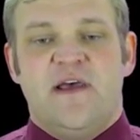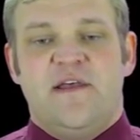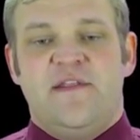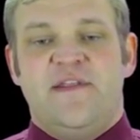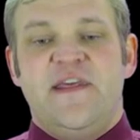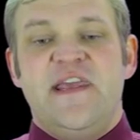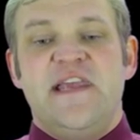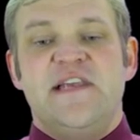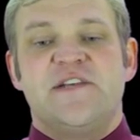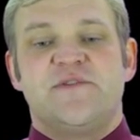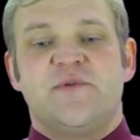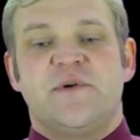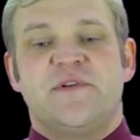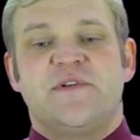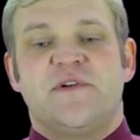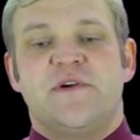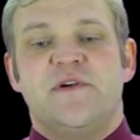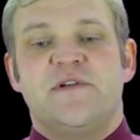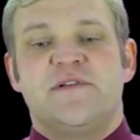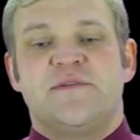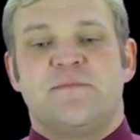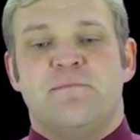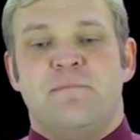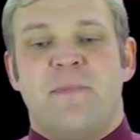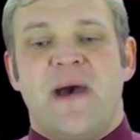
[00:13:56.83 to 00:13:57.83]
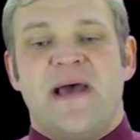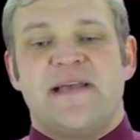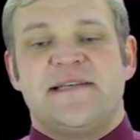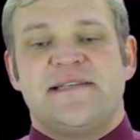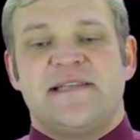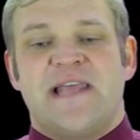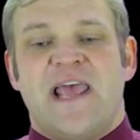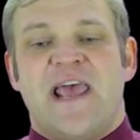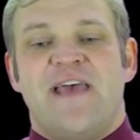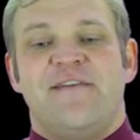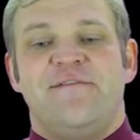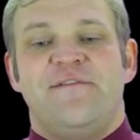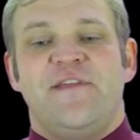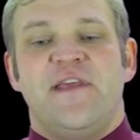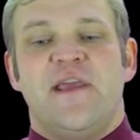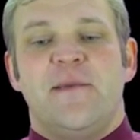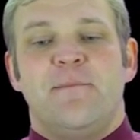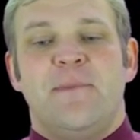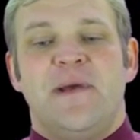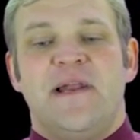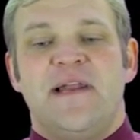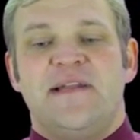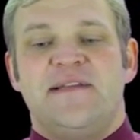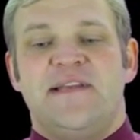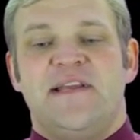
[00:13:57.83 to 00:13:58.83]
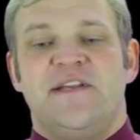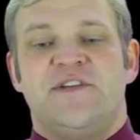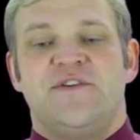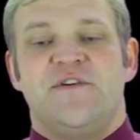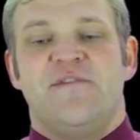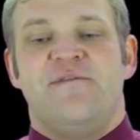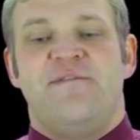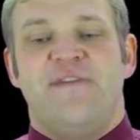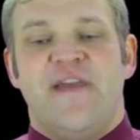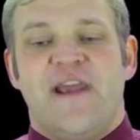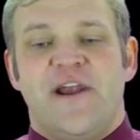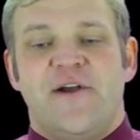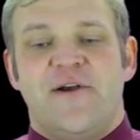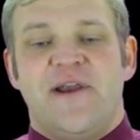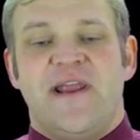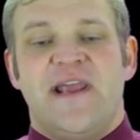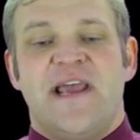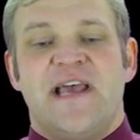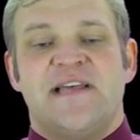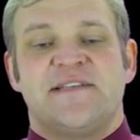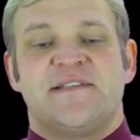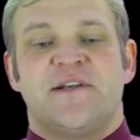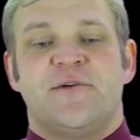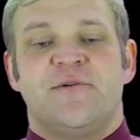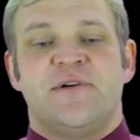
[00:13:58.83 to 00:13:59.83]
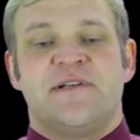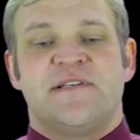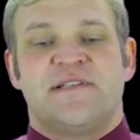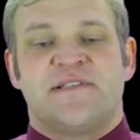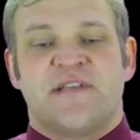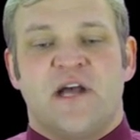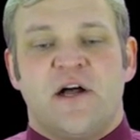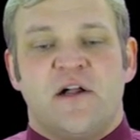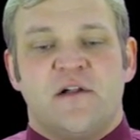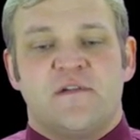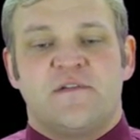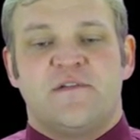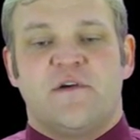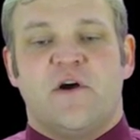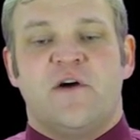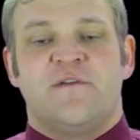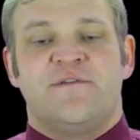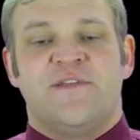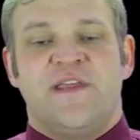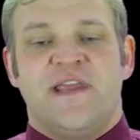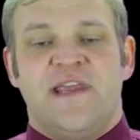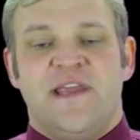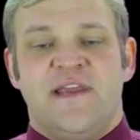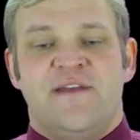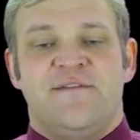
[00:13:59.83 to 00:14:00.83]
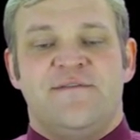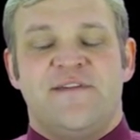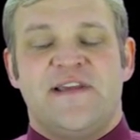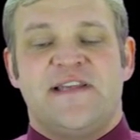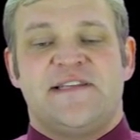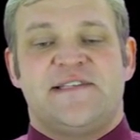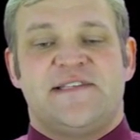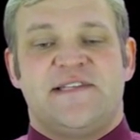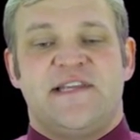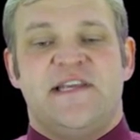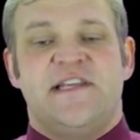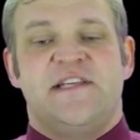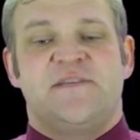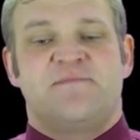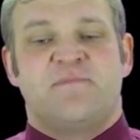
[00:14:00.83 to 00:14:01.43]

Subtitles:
These returns must have the ability to vary as a result of the investee's